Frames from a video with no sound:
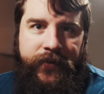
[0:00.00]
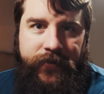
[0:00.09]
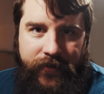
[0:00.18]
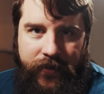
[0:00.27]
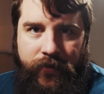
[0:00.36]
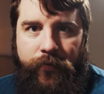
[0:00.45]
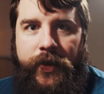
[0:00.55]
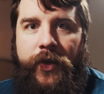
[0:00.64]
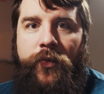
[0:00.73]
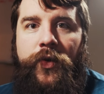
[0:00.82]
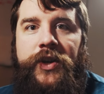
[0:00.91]

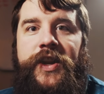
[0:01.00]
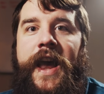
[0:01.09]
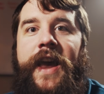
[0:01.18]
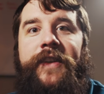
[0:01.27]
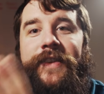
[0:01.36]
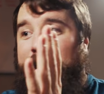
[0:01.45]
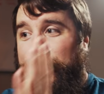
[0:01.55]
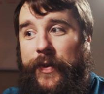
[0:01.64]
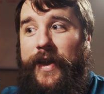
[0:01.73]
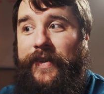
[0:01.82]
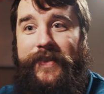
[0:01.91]
X-T3, which has an
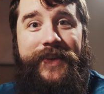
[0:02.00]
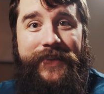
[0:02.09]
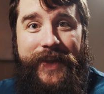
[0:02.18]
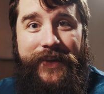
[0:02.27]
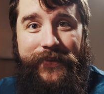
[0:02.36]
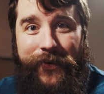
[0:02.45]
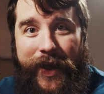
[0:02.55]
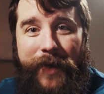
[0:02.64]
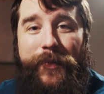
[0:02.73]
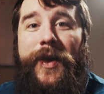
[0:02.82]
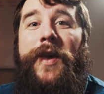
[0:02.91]
APS-C size
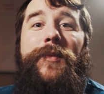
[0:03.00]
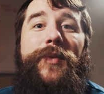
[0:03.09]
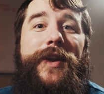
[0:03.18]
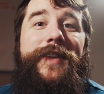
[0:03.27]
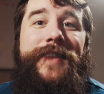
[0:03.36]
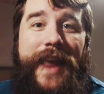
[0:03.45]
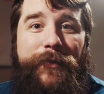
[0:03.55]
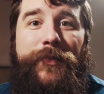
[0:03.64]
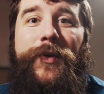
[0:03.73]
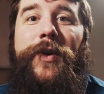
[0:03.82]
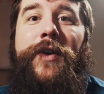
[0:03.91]
crop, but is
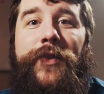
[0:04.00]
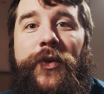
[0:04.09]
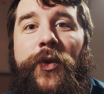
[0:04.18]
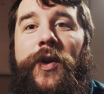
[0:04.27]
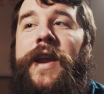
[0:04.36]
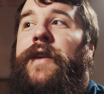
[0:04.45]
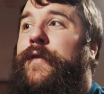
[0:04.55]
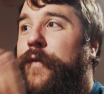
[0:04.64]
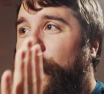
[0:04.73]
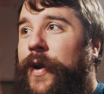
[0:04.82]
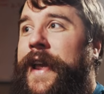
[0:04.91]
capable of recording
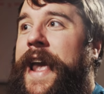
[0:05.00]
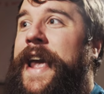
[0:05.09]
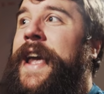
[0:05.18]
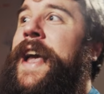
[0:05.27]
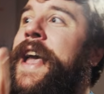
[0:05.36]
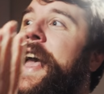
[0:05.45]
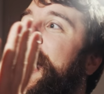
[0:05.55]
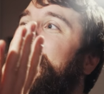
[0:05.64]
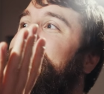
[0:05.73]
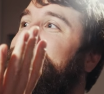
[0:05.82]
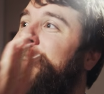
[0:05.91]
4K
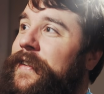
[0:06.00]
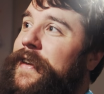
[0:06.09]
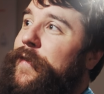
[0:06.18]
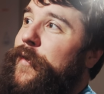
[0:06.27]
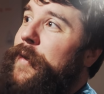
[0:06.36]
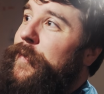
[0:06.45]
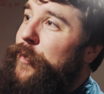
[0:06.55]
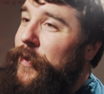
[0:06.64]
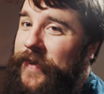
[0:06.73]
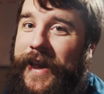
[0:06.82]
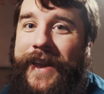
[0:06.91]
at 60 frames
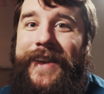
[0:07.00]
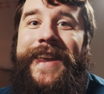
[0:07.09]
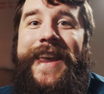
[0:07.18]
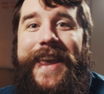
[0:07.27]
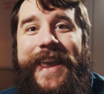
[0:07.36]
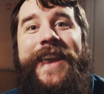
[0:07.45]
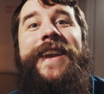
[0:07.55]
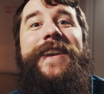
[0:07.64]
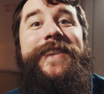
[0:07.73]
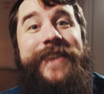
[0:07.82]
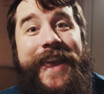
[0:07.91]
per second
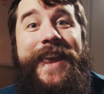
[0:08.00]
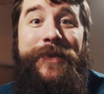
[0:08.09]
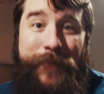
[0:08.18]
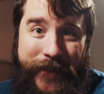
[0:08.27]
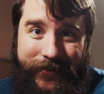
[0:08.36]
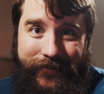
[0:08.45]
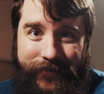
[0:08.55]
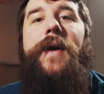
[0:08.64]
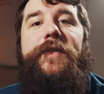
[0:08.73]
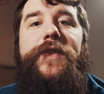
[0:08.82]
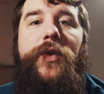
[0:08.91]
in 10-bit.
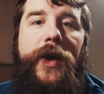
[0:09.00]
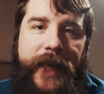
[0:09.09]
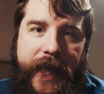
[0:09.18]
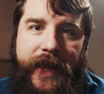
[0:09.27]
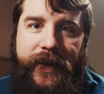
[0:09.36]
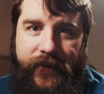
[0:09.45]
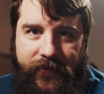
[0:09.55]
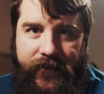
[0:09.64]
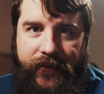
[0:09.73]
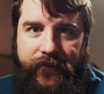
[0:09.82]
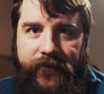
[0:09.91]
My view on Canon is
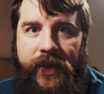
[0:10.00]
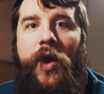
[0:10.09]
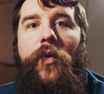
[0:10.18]
this.